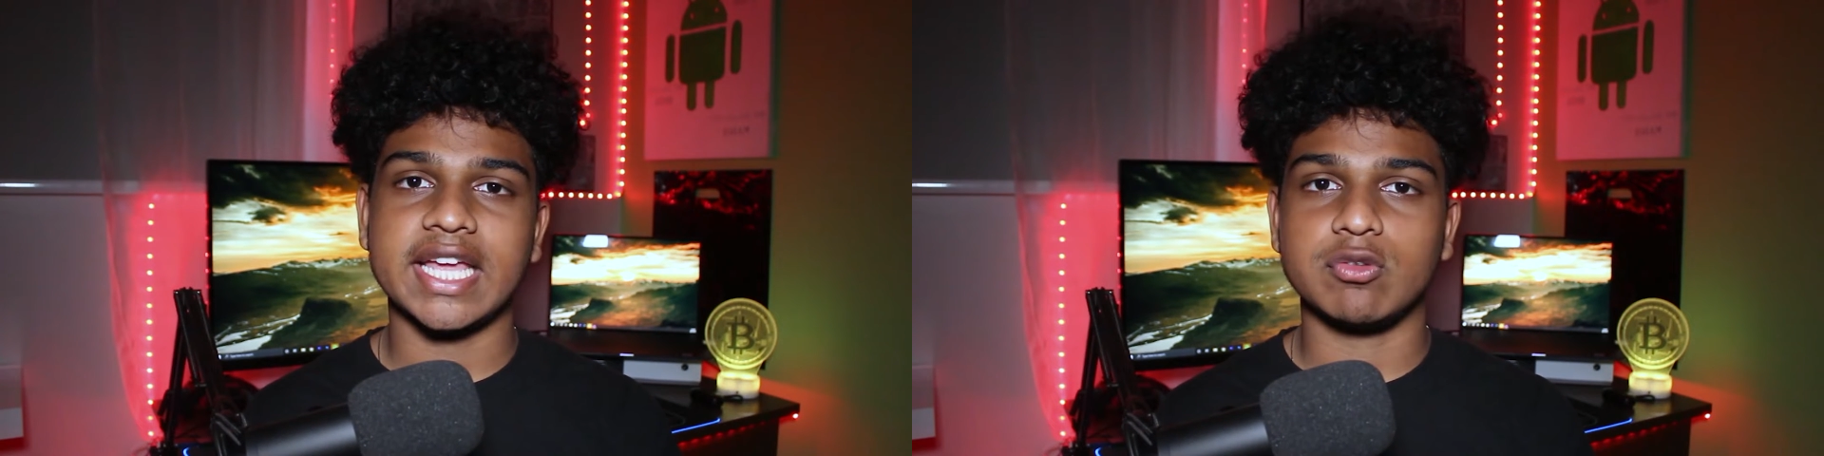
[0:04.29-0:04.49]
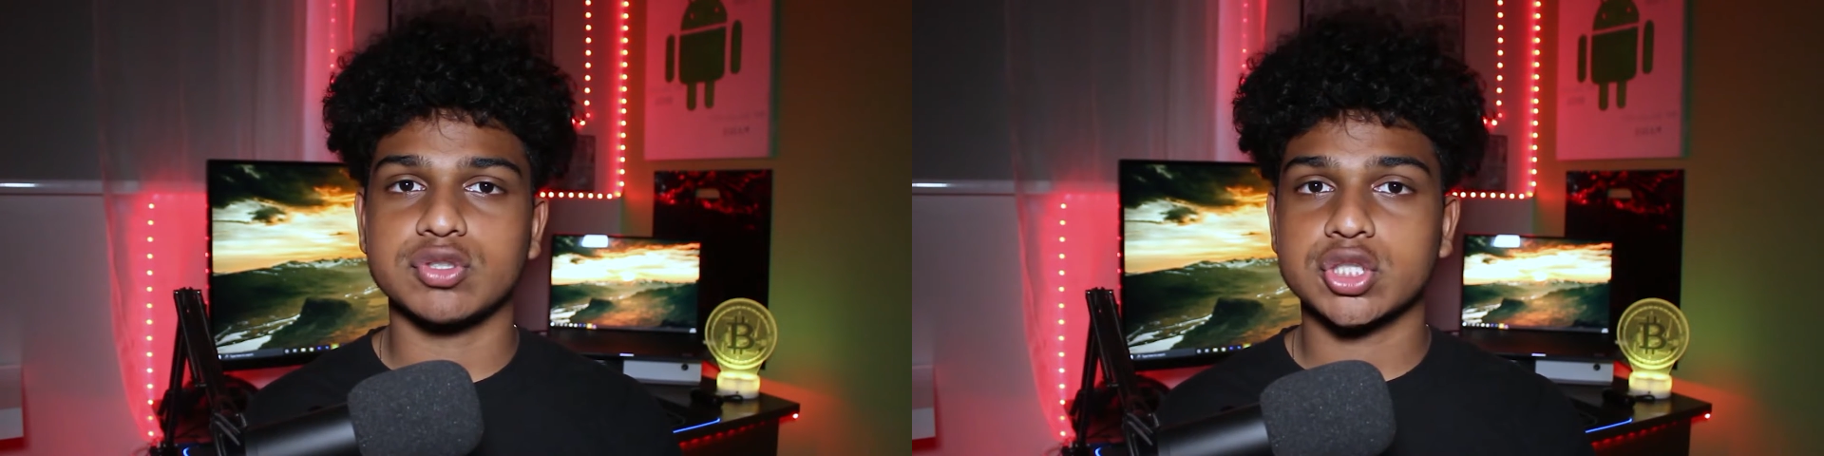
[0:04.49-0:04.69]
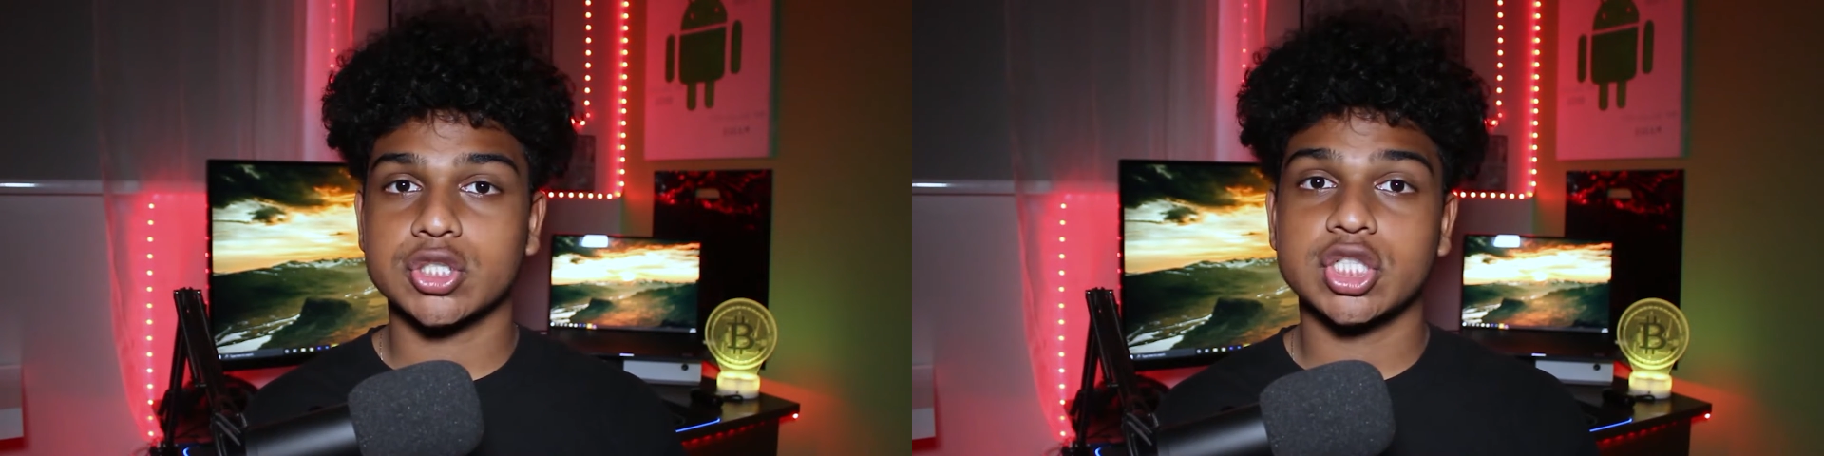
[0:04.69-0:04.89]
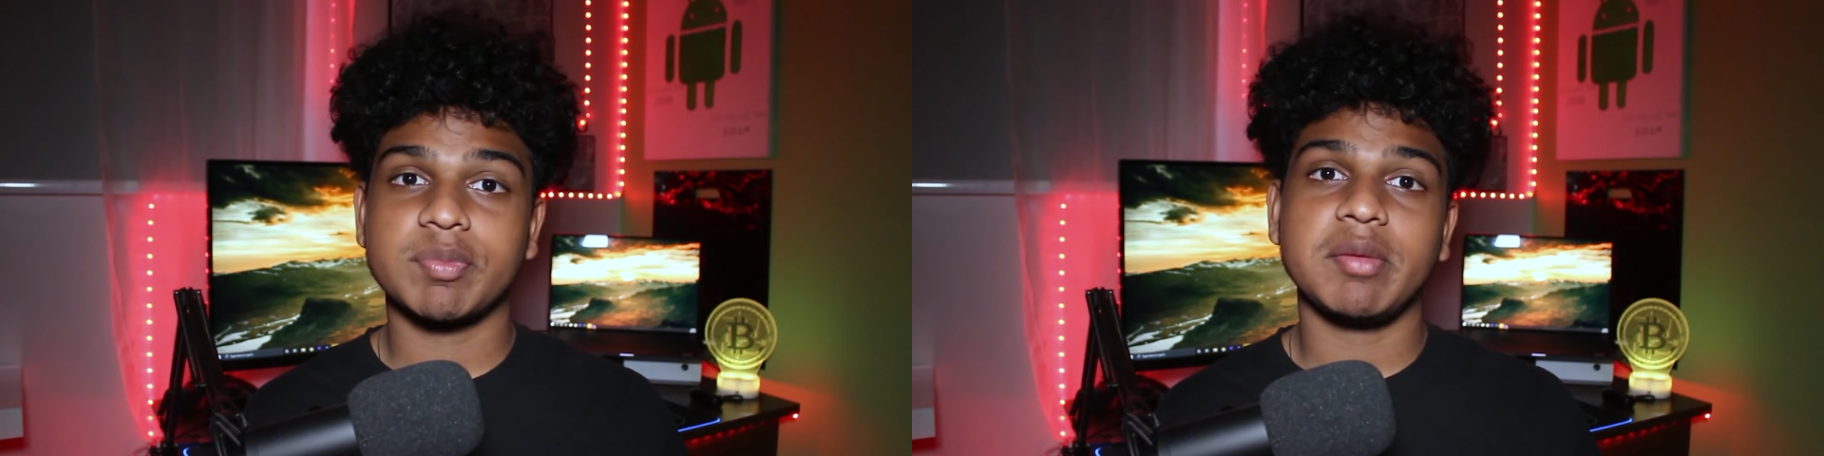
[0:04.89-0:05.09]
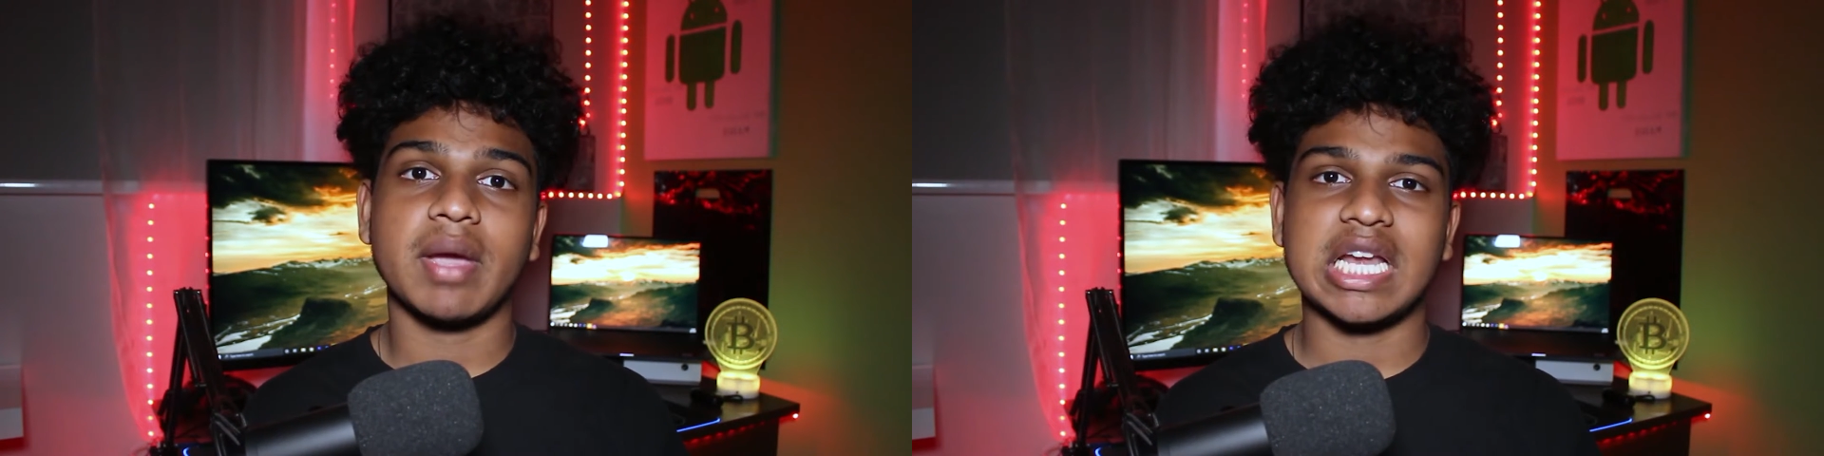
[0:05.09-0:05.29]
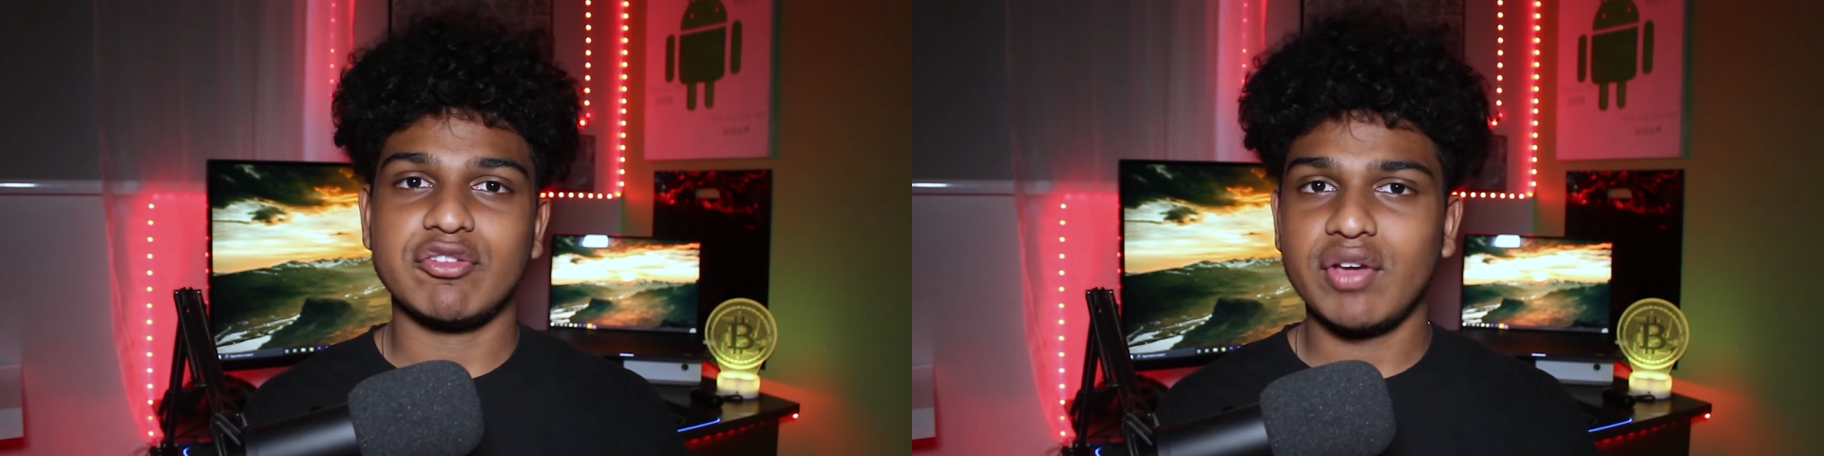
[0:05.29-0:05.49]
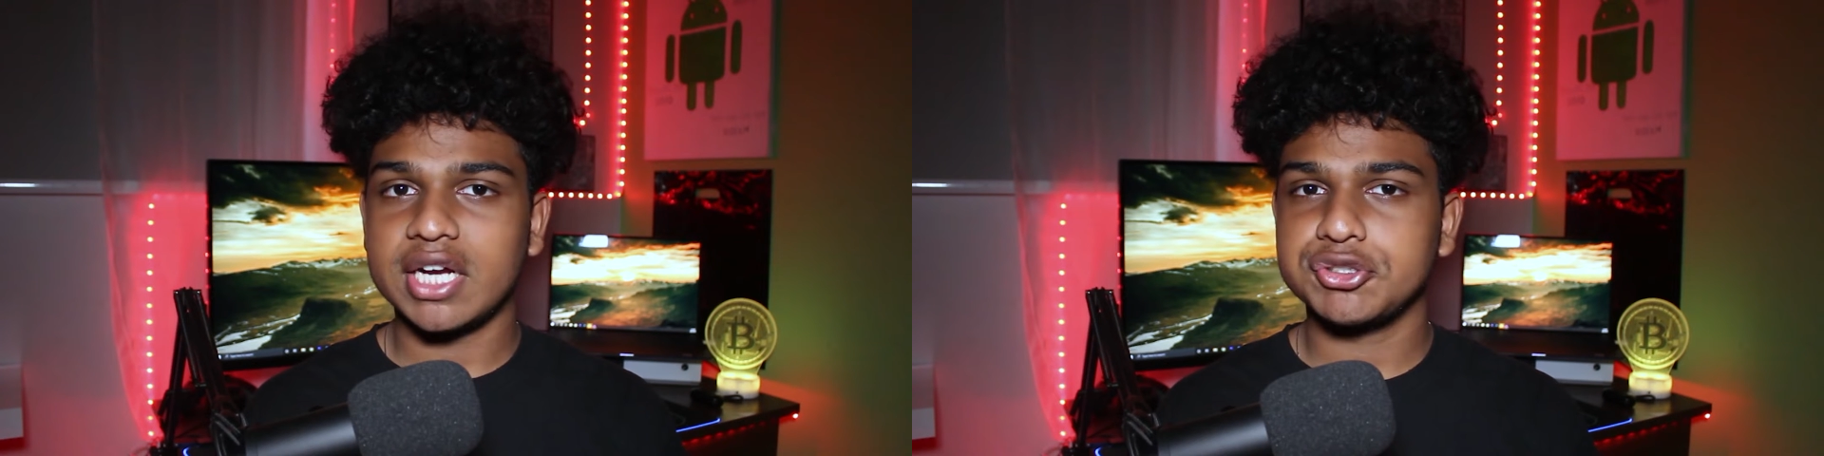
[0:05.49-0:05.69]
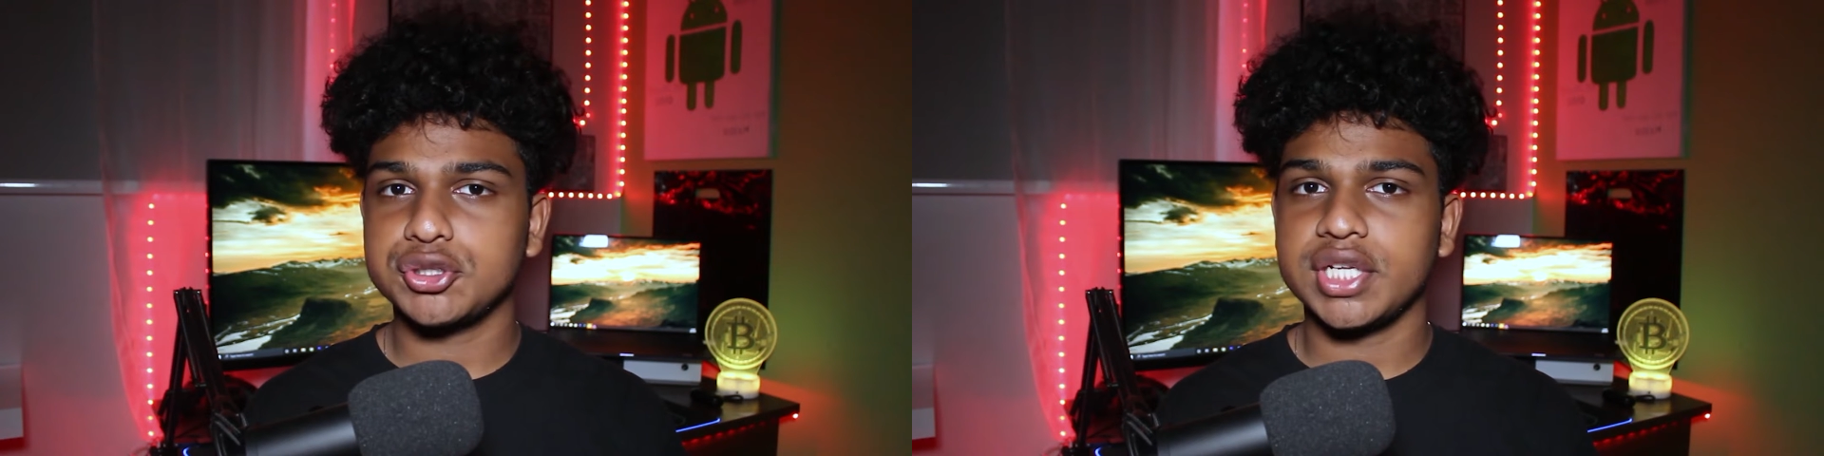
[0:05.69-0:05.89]
and you search up the
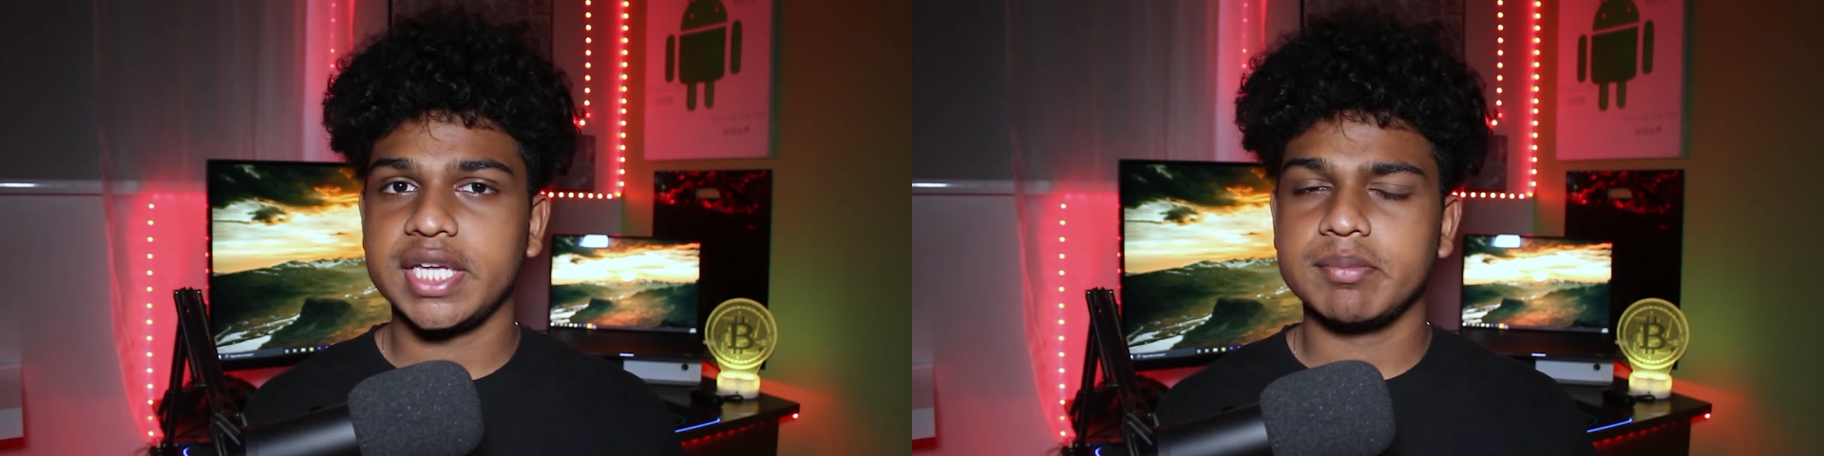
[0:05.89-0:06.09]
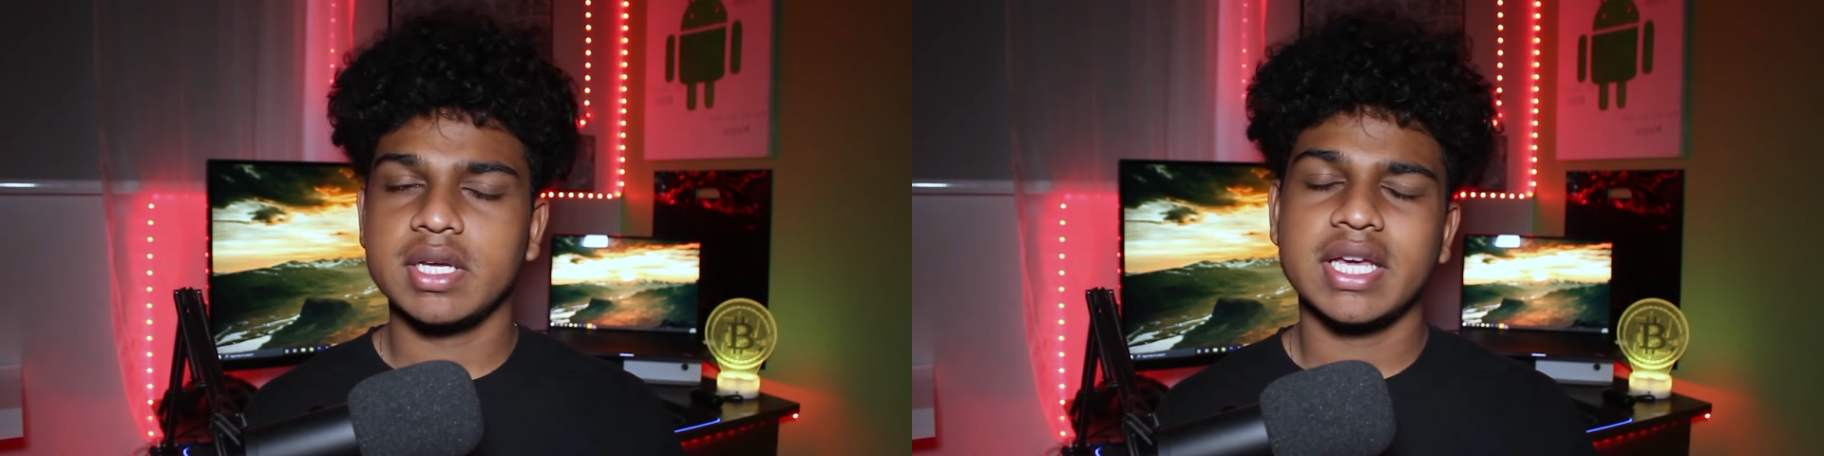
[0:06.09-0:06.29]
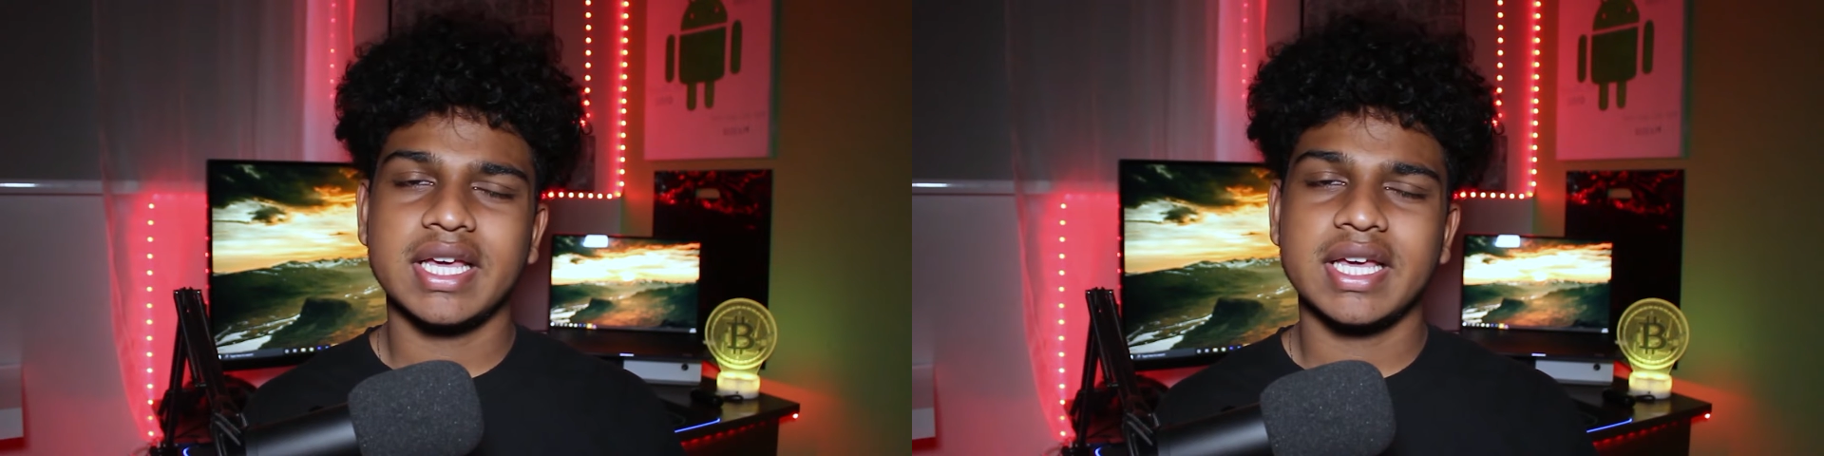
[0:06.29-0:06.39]
manufacturer name